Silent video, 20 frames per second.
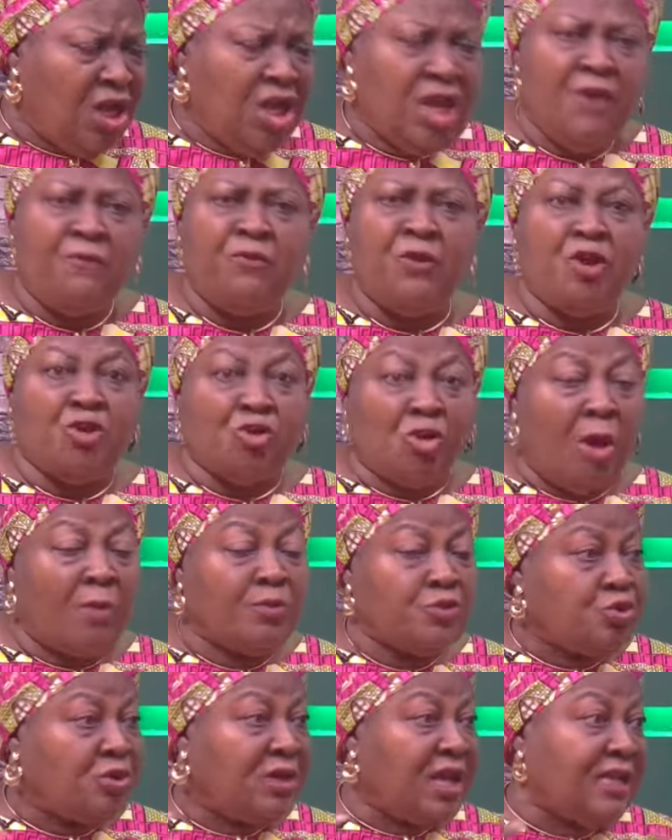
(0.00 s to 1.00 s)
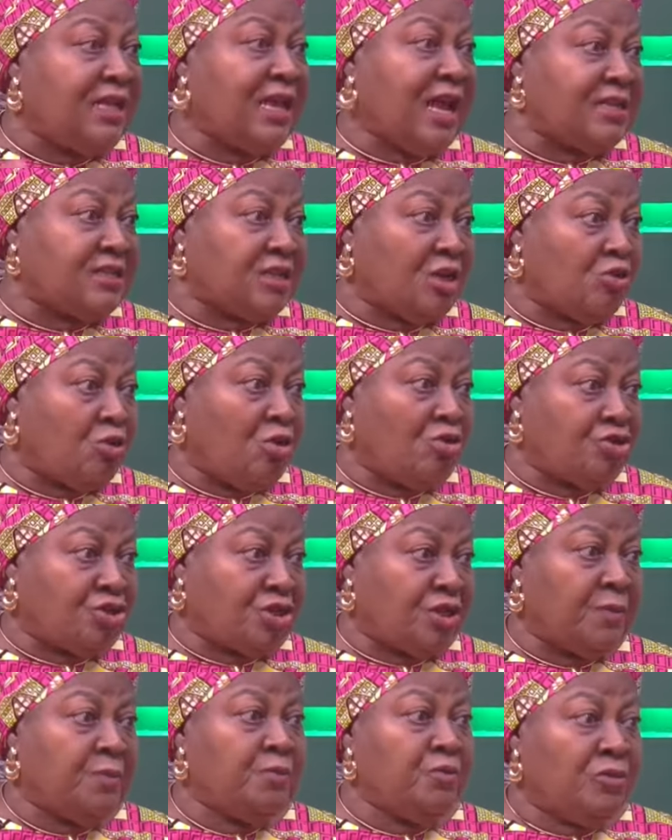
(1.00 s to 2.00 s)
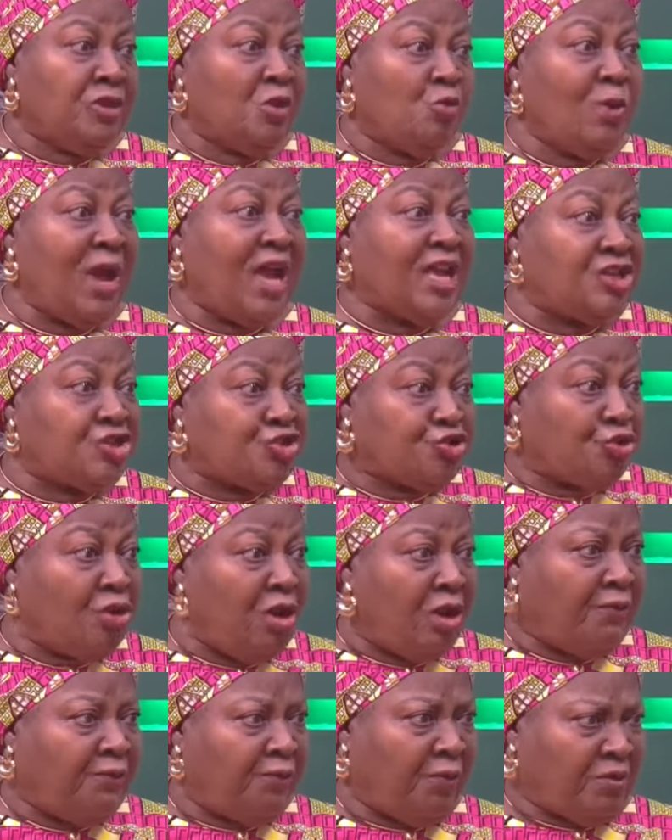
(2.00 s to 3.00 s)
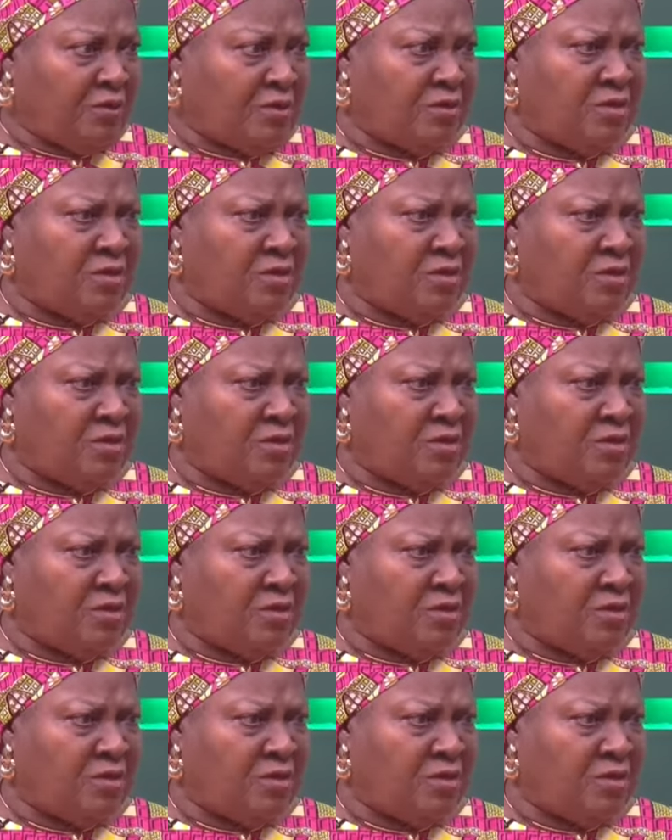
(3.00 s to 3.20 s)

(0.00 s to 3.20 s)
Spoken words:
If we come together as a country, we are a strong force.